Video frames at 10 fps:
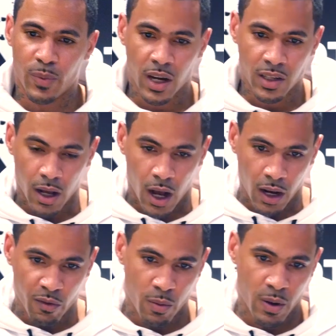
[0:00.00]
because I
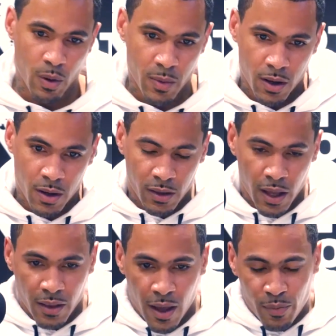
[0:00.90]
love women. Women are
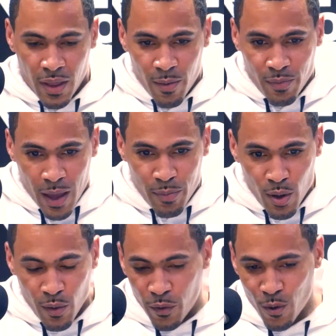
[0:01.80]
they're
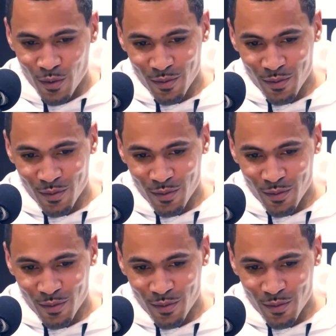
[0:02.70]
beautiful